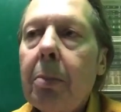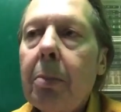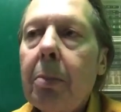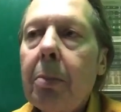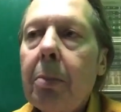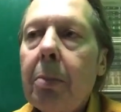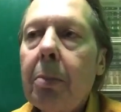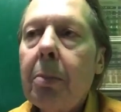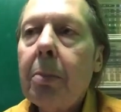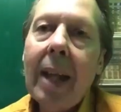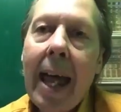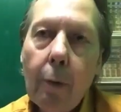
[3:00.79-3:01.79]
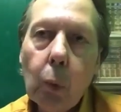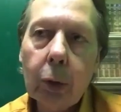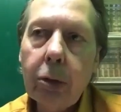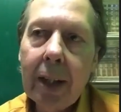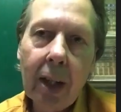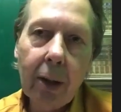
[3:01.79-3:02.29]

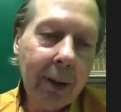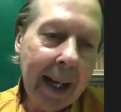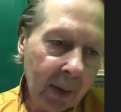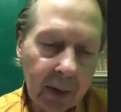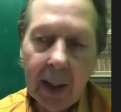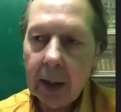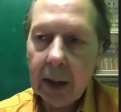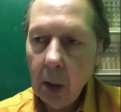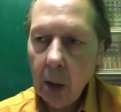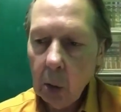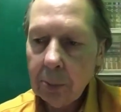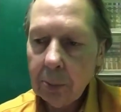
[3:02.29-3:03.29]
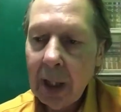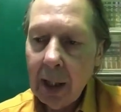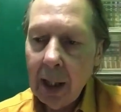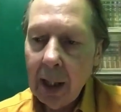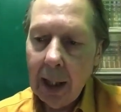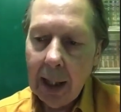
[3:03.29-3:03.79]
have World Trade
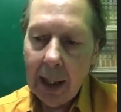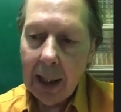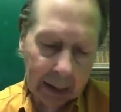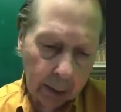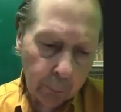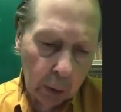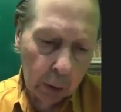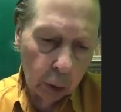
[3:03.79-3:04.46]
Center as my second